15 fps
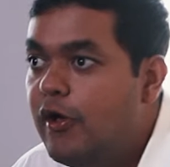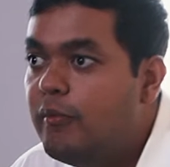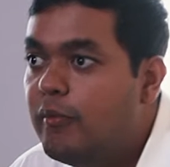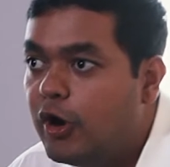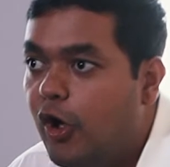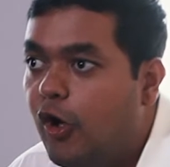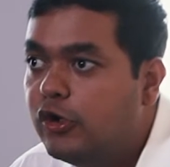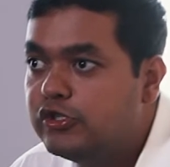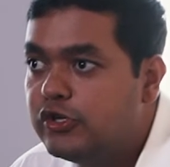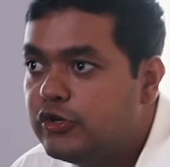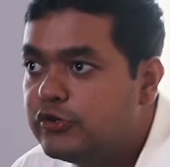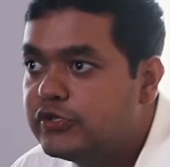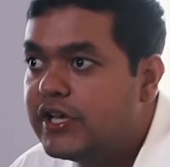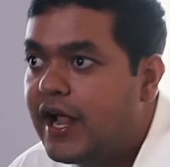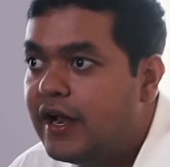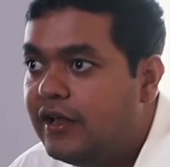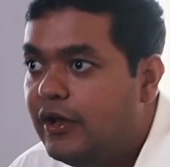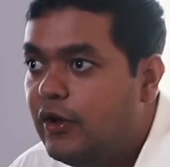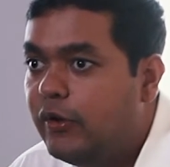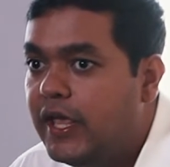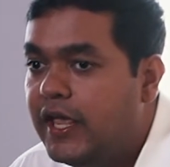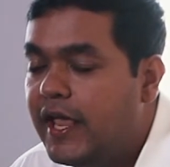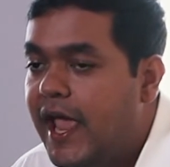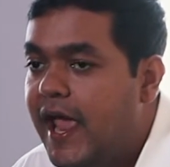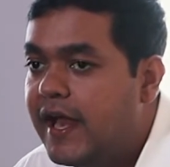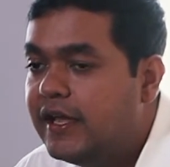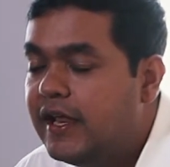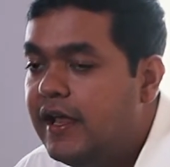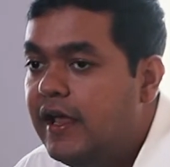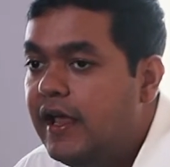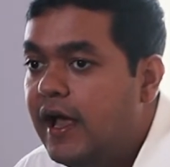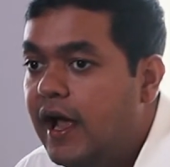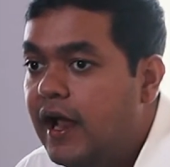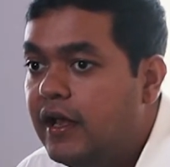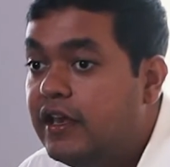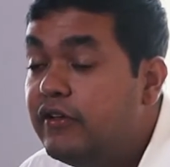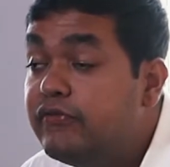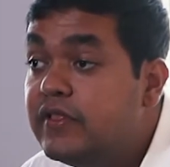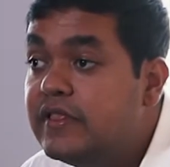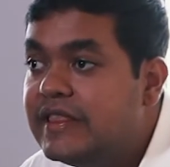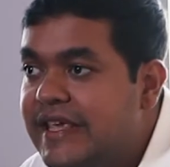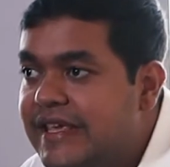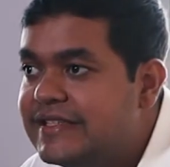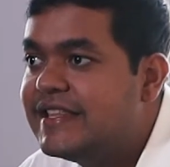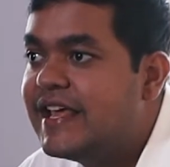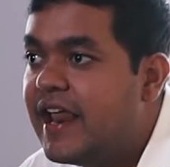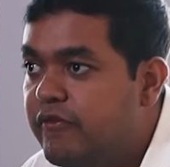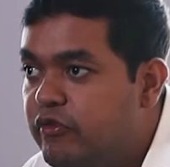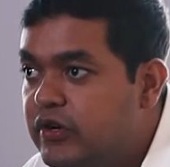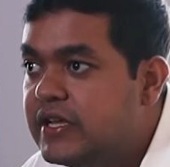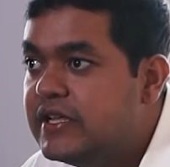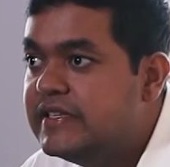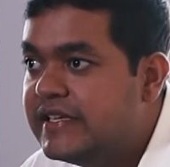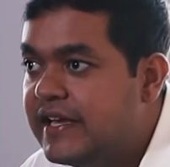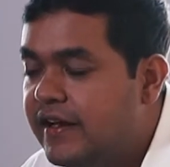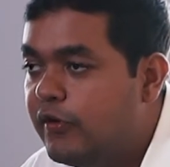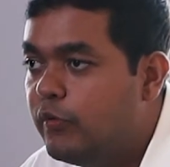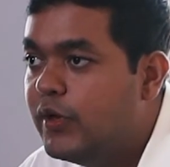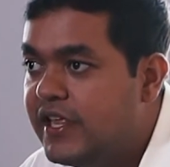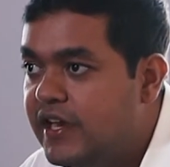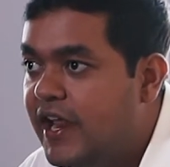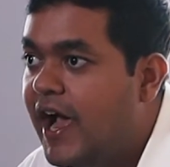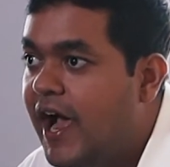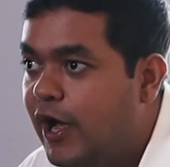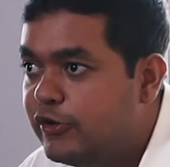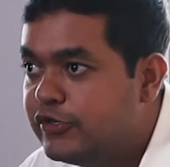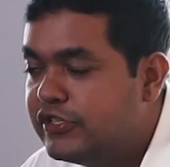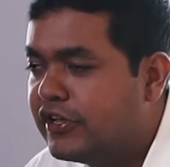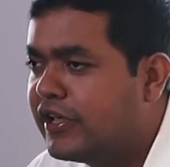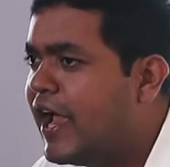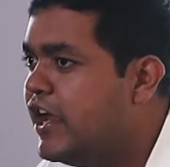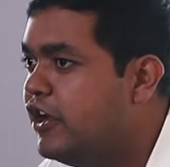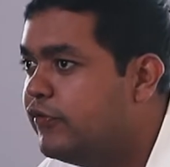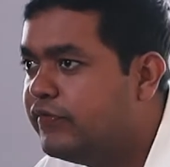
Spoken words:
but also to start looking at different things that I would consider within a house, the kind of